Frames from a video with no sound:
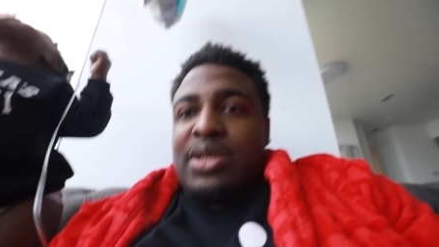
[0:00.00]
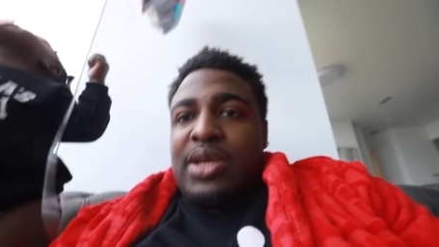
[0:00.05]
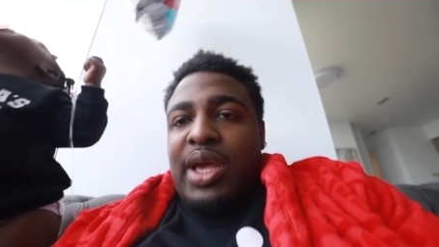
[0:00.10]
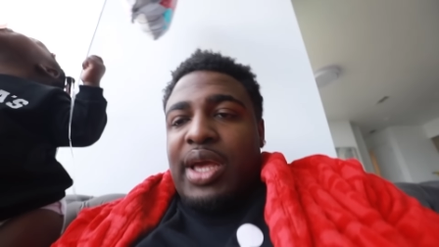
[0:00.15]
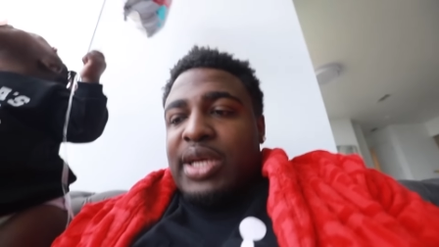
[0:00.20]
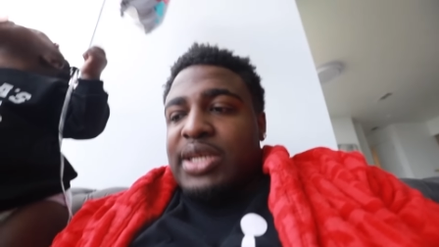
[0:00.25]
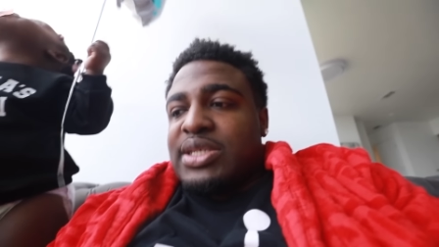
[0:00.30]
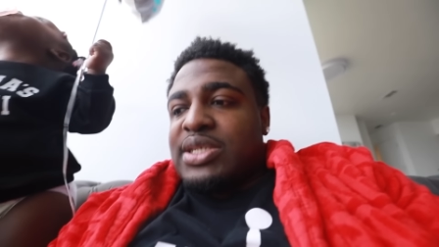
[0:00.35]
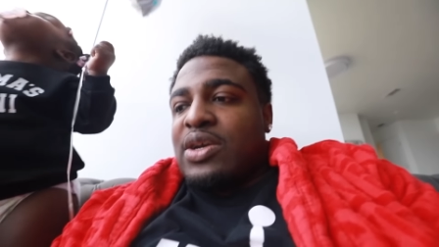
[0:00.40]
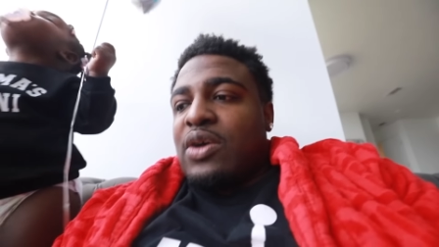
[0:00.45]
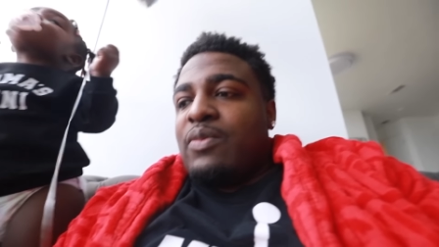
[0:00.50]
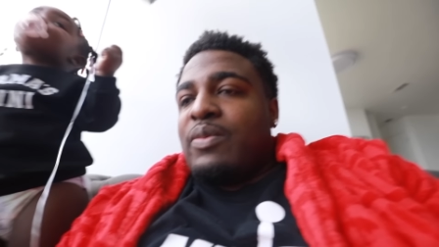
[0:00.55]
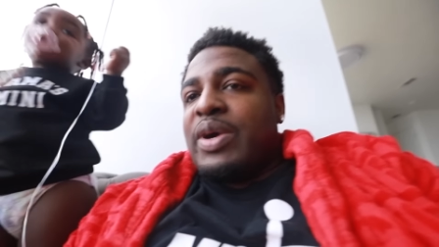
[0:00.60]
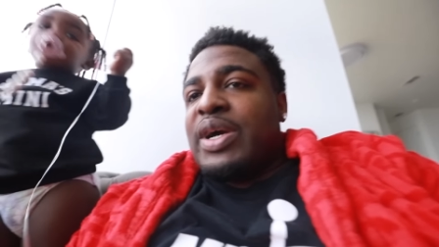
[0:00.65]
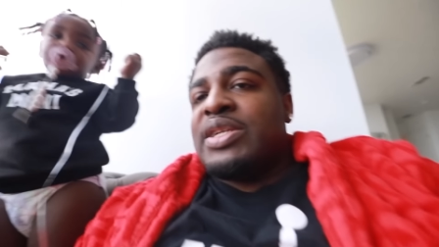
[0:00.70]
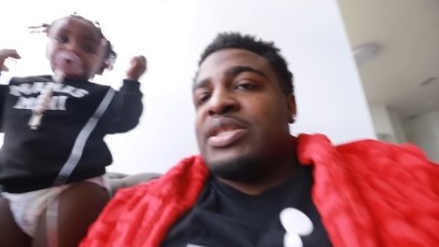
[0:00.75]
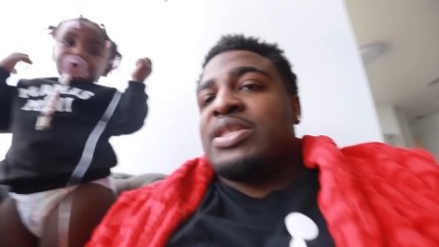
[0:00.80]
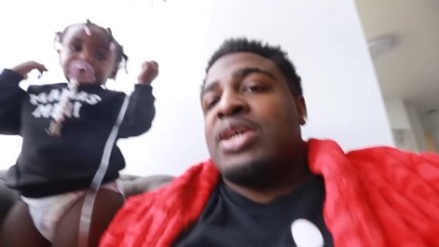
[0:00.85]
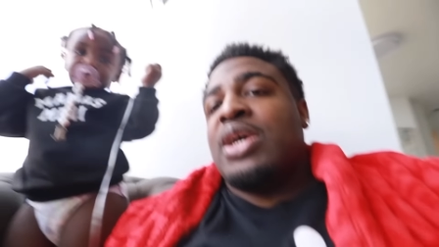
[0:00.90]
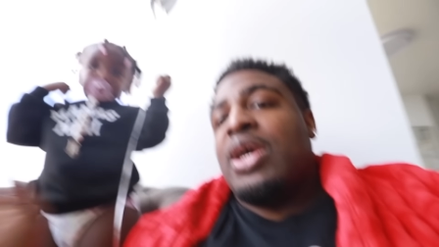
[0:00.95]
Ken so
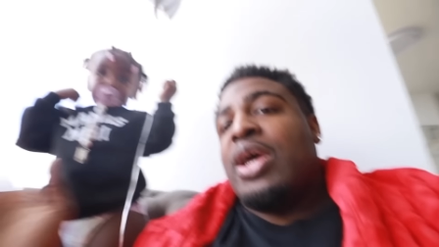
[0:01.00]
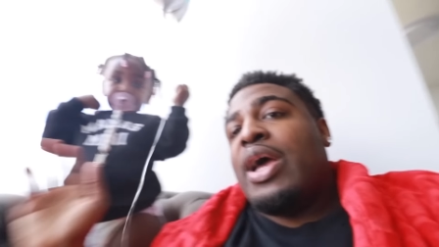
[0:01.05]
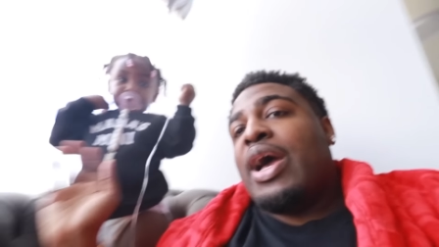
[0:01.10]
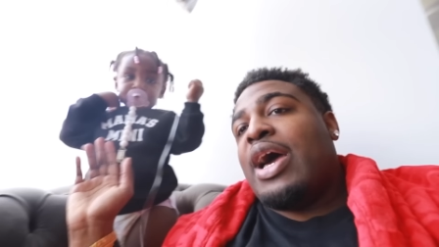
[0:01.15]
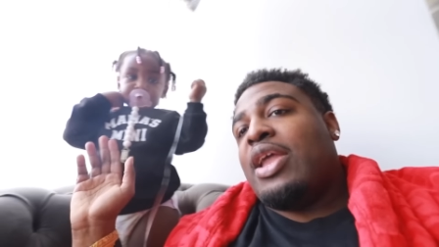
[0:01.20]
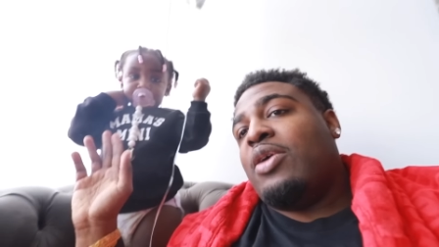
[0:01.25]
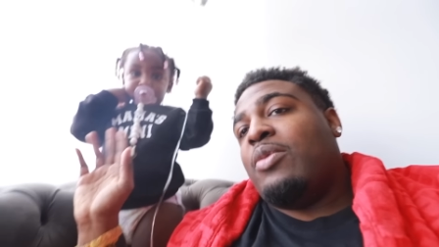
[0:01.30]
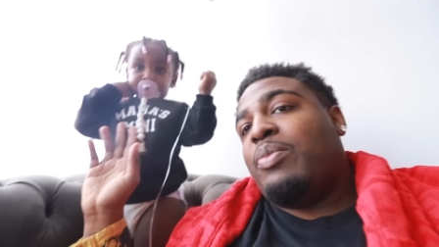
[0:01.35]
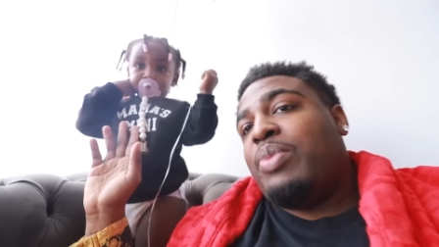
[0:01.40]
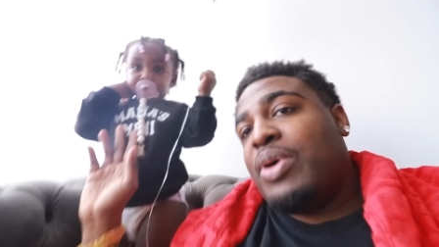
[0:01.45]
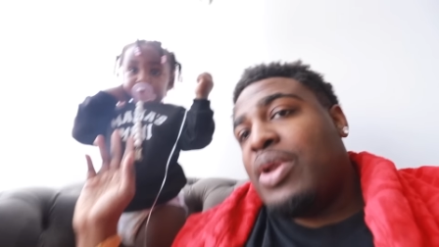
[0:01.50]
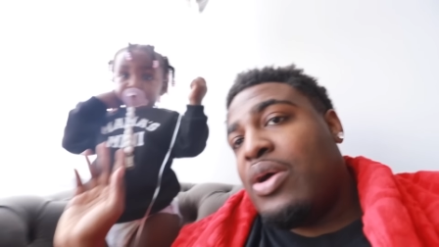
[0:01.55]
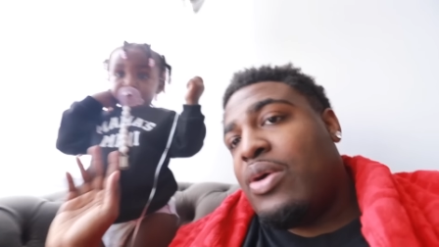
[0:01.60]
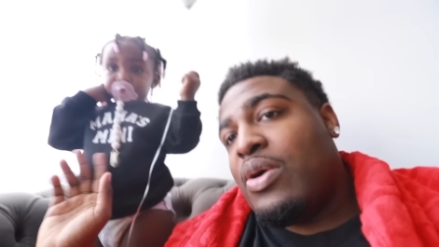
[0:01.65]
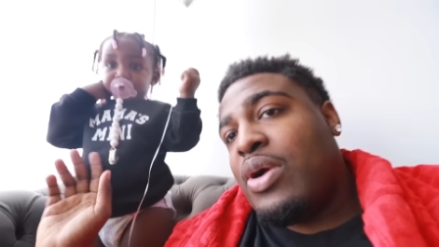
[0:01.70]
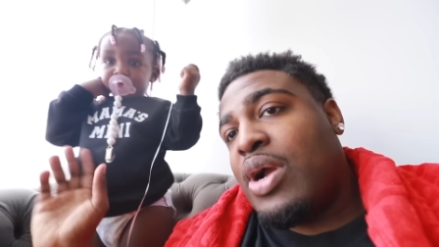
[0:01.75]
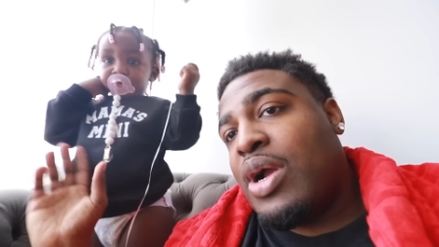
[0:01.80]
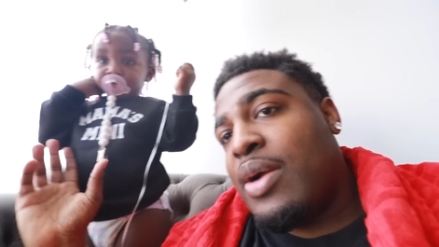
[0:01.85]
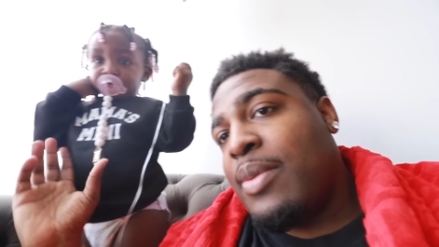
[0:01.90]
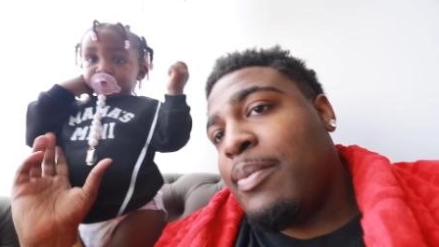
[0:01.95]
much. I don't put
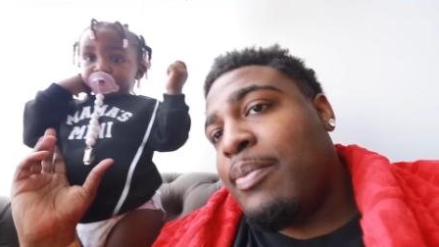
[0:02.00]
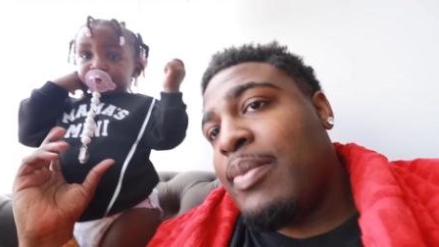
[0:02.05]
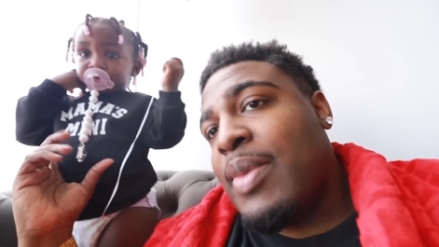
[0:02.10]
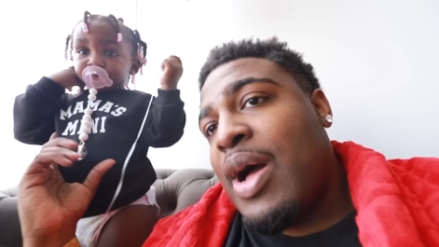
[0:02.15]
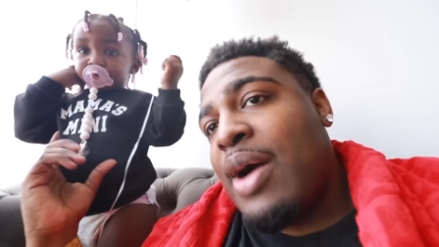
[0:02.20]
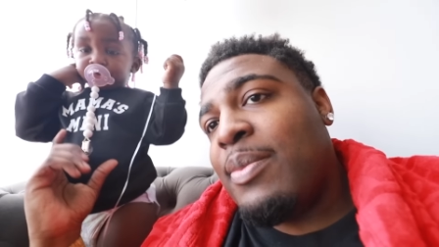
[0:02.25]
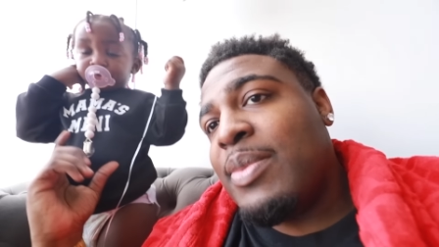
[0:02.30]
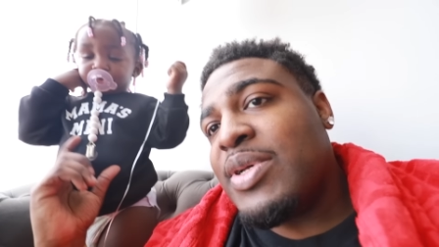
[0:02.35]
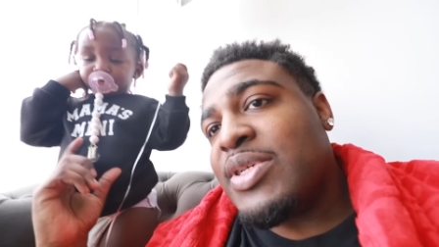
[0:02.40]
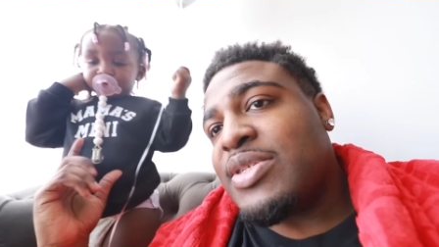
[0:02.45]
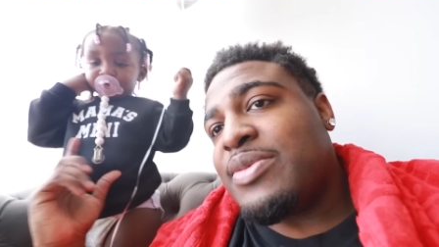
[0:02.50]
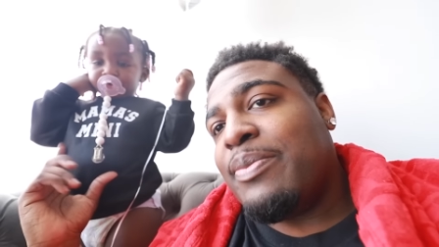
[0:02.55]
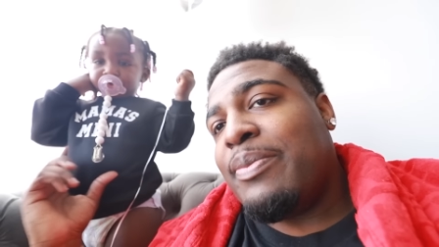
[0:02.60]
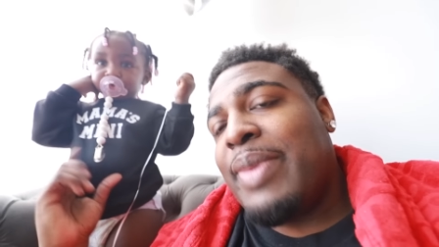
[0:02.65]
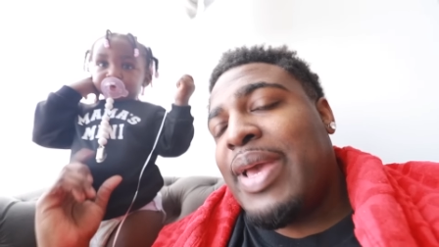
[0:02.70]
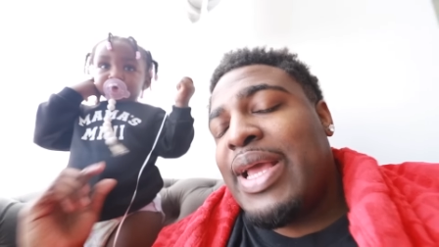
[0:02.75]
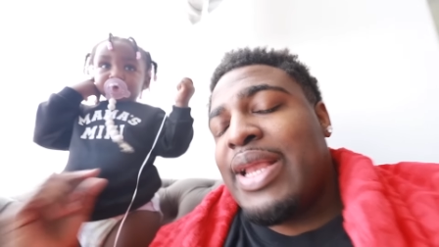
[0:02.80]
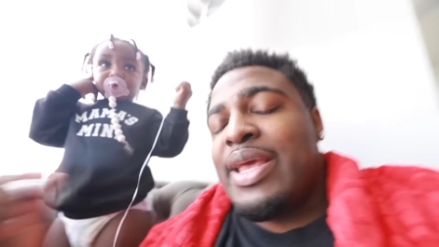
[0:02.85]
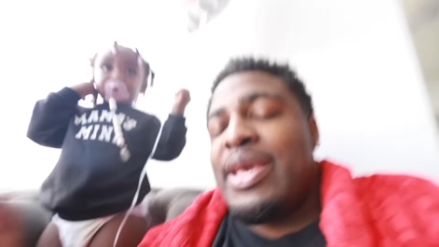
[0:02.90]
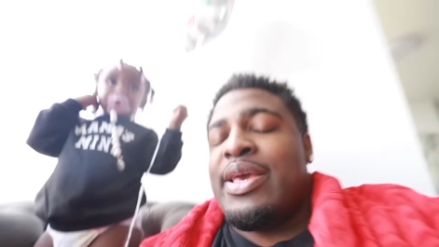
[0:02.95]
on her mama's
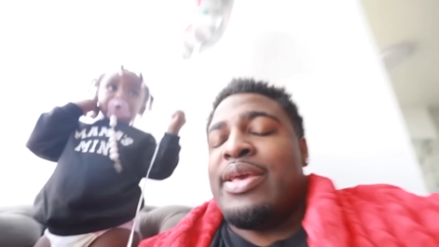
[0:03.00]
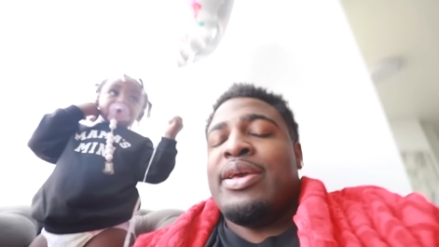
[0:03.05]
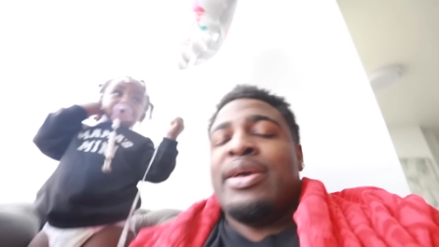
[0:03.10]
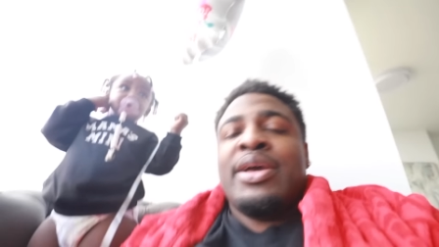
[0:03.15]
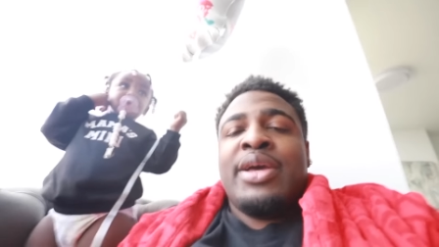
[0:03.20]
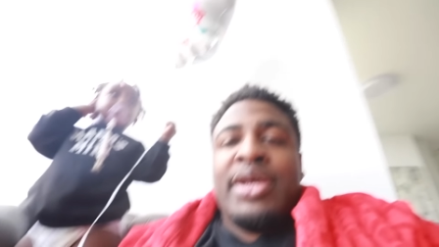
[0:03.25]
mini